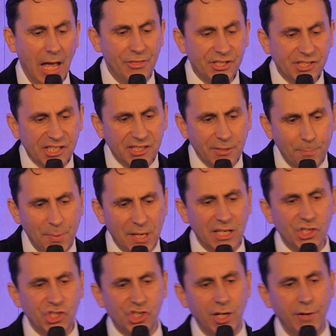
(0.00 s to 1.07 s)
And this is the
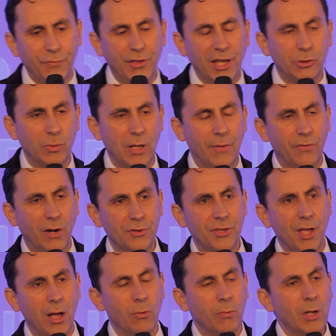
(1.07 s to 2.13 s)
biggest shift that we have right
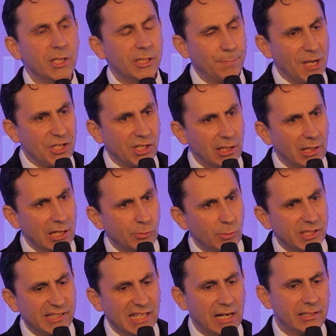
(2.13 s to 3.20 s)
now, especially as
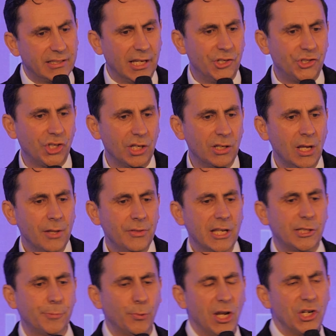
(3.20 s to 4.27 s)
we start touching the
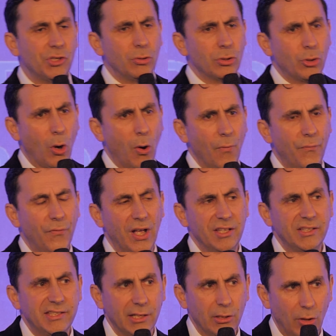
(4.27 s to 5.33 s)
exponential growth
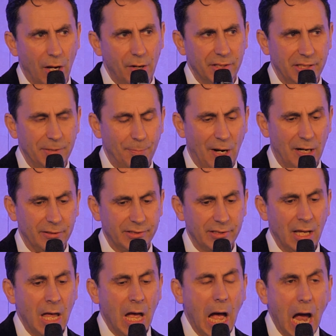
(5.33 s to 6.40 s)
and singularity parts.
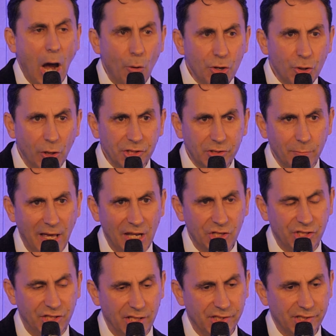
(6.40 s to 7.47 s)
How are we going to
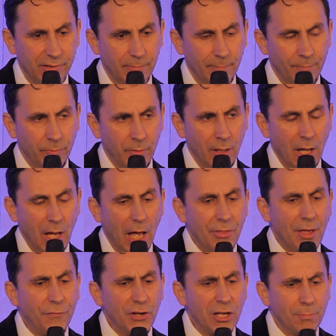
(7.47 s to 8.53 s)
manage this?
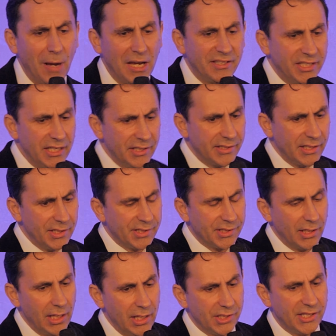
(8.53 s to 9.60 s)
And I think my
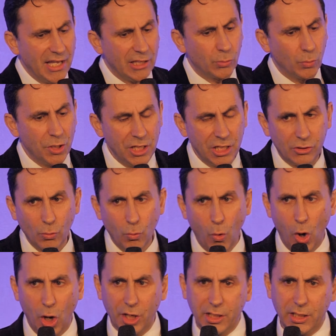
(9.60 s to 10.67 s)
thesis is that we need to
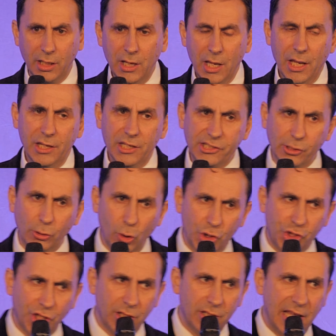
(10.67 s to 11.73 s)
work in a
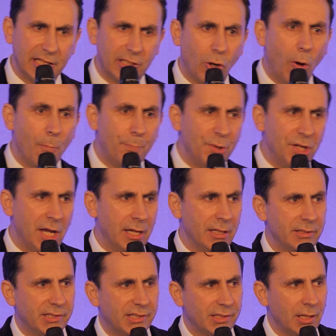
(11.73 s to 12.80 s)
solution that
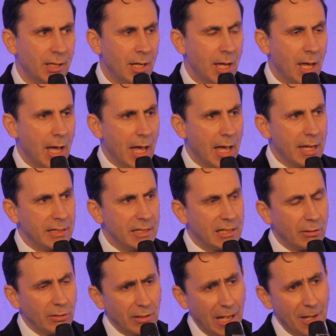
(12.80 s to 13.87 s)
comprehends an,
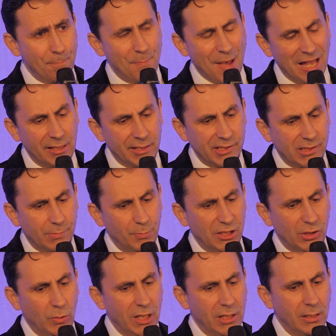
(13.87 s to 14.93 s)
a balance
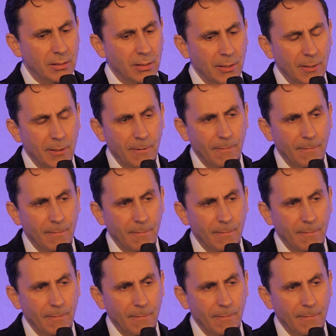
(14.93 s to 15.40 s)
between